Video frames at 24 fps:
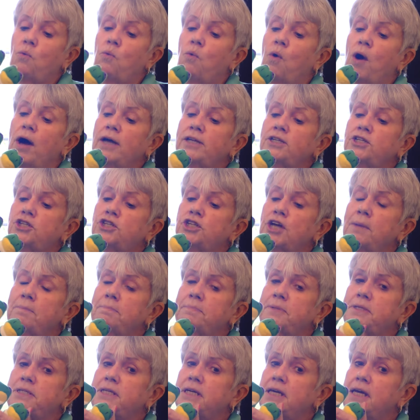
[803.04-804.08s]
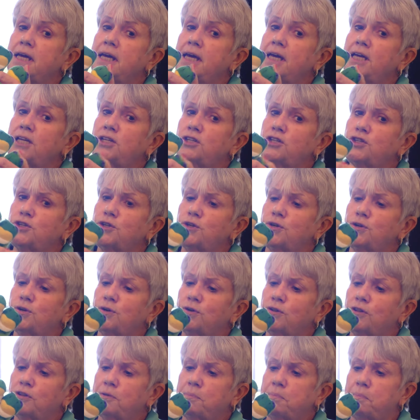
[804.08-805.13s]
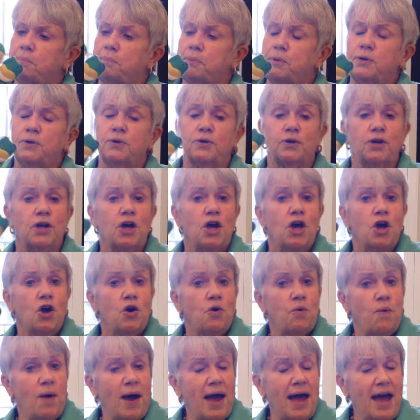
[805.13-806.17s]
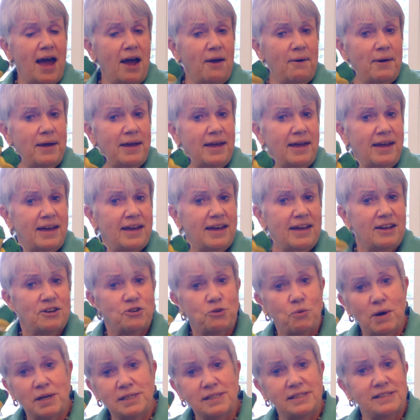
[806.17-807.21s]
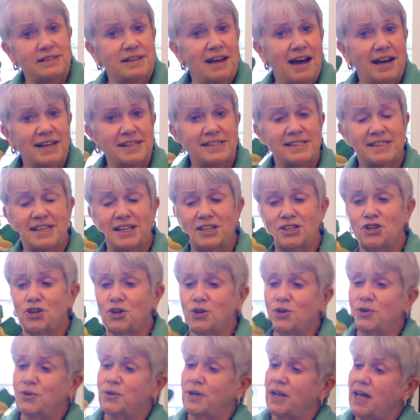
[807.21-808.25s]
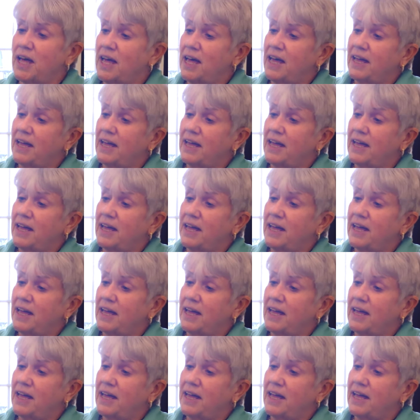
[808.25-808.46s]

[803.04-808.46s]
One jumped into the pool where it was nice and cool.